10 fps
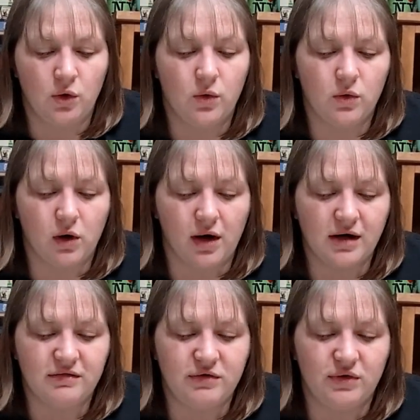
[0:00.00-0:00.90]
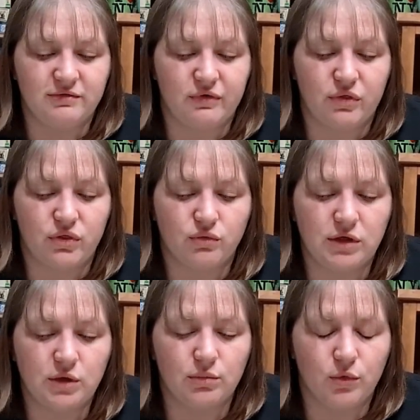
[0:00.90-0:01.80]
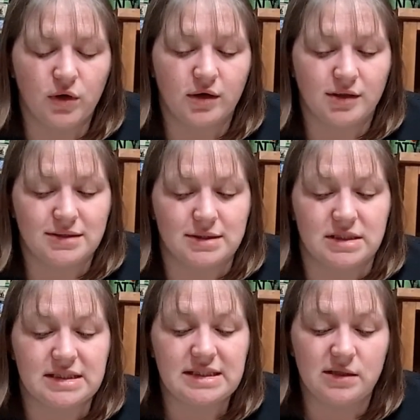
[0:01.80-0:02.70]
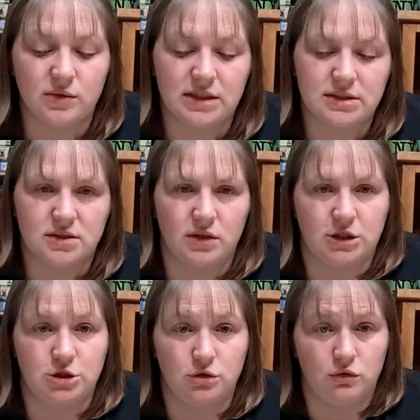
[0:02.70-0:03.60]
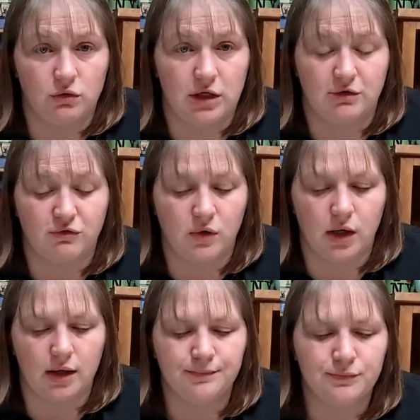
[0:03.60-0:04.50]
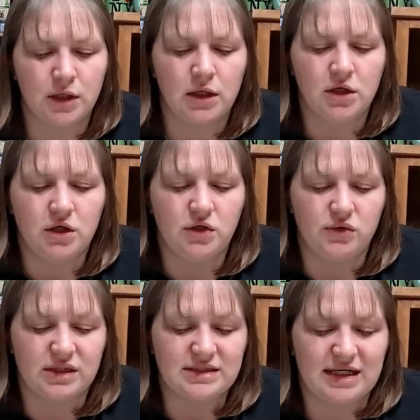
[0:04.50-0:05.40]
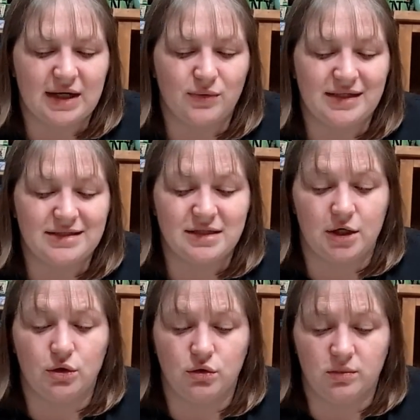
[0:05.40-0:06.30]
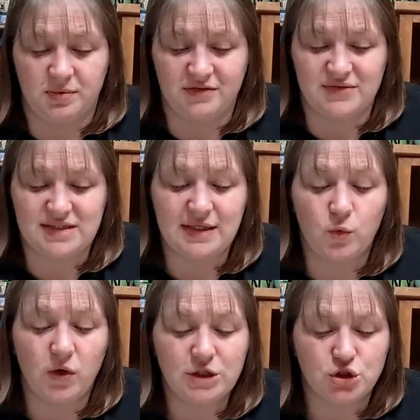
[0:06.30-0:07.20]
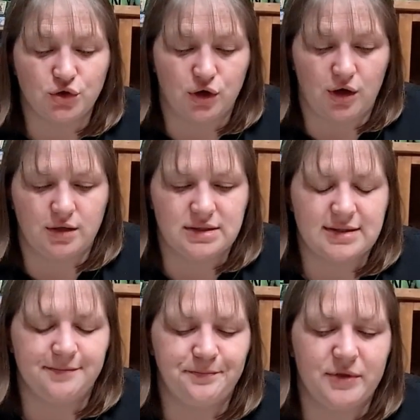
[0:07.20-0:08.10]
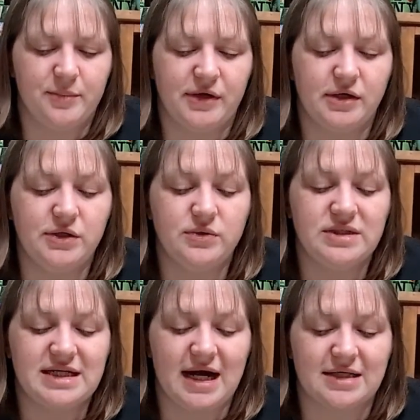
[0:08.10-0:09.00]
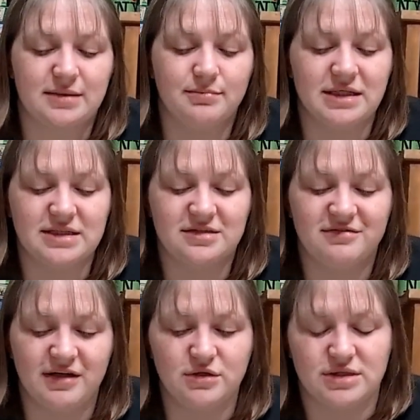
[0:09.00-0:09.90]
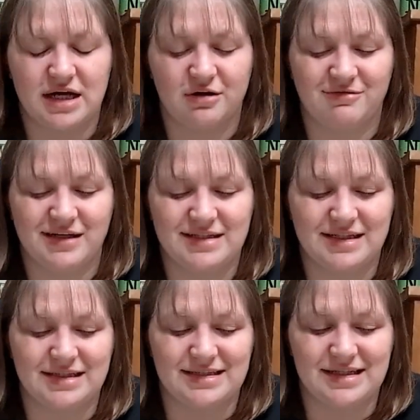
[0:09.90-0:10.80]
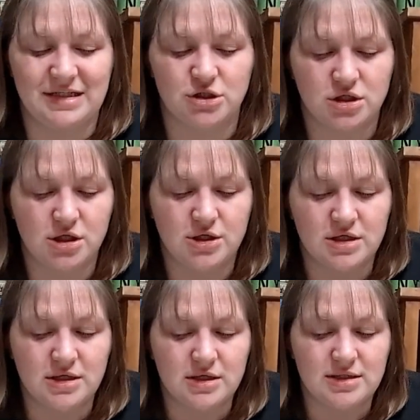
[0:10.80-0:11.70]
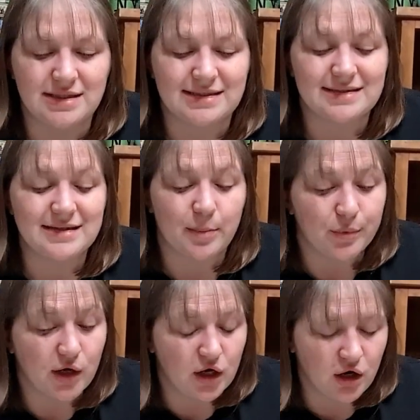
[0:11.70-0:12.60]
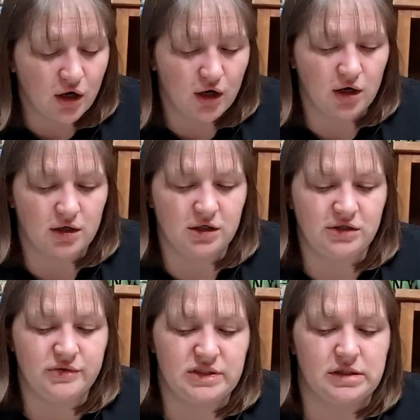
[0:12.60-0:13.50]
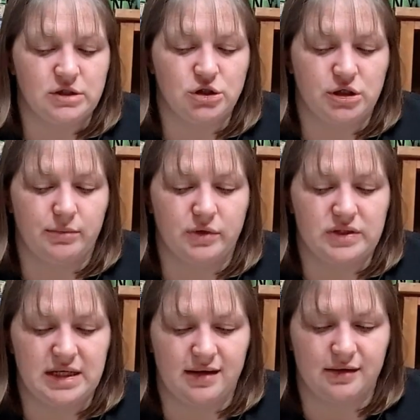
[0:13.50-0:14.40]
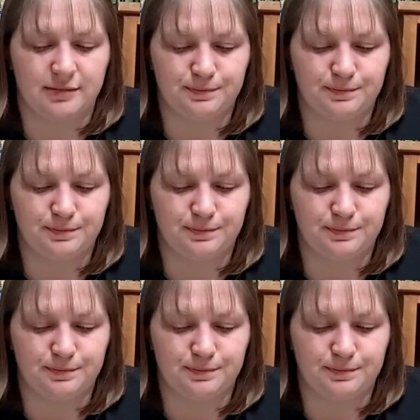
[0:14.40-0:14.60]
Or if you have 3 or more cards in a sequence, so like 2, 3, and 4, you can attack with the entire group of sequential cards. The player you attacked must defend or sacrifice against each separate card used in your jumbo attack.